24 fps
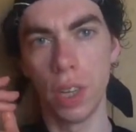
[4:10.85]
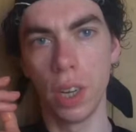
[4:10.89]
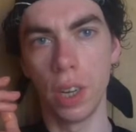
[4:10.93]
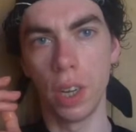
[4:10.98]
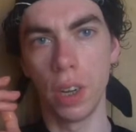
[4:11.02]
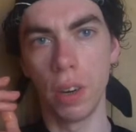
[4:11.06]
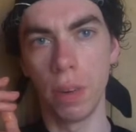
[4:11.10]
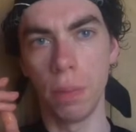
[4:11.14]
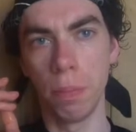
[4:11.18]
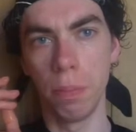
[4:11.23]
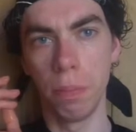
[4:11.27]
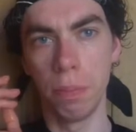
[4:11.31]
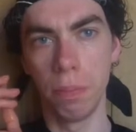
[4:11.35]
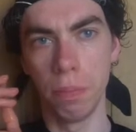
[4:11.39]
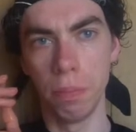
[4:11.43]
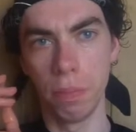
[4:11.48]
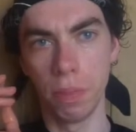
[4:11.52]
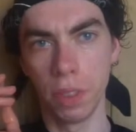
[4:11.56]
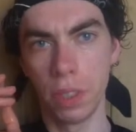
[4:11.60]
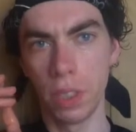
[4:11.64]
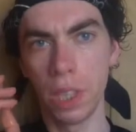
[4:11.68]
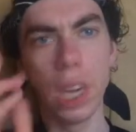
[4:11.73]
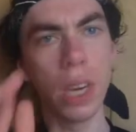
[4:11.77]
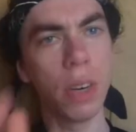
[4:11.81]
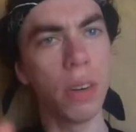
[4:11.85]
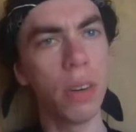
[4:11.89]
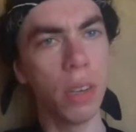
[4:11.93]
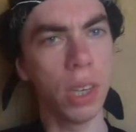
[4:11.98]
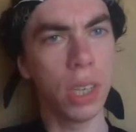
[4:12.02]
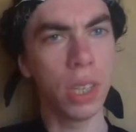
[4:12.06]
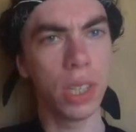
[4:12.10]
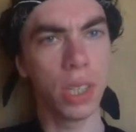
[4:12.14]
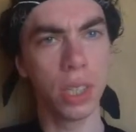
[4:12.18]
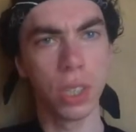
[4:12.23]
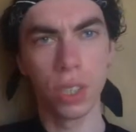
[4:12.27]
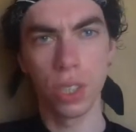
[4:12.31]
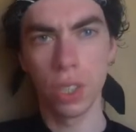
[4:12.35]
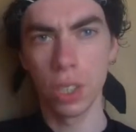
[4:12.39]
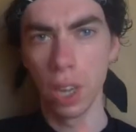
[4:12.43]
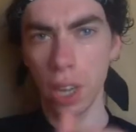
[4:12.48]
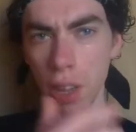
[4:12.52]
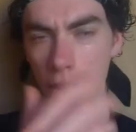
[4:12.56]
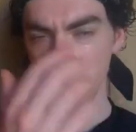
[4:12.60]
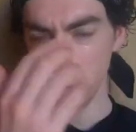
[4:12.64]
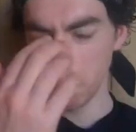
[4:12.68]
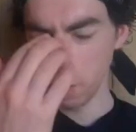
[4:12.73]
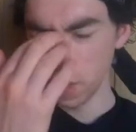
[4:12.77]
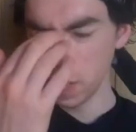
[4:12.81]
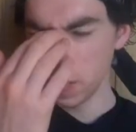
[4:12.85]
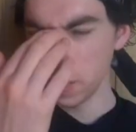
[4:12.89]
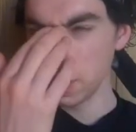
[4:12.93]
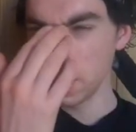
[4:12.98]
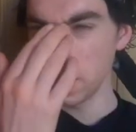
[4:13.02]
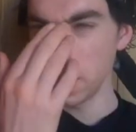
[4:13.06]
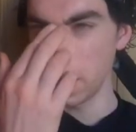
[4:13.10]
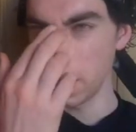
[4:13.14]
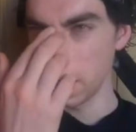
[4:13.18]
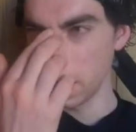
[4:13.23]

are terrorists, when